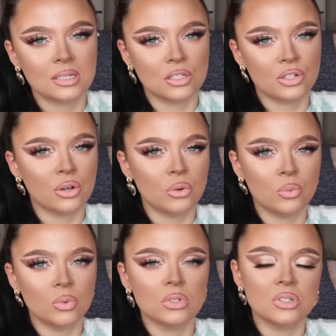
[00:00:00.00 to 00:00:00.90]
you know
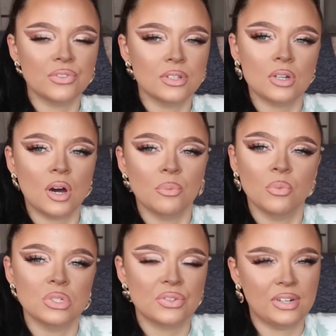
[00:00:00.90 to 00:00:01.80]
one's for the top and
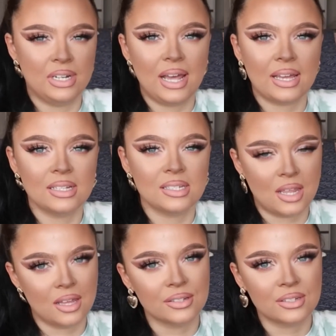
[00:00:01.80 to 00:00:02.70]
one's for the leggings I
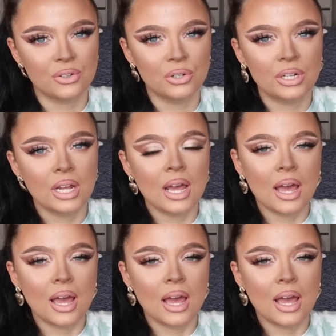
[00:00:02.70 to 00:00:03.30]
think it's good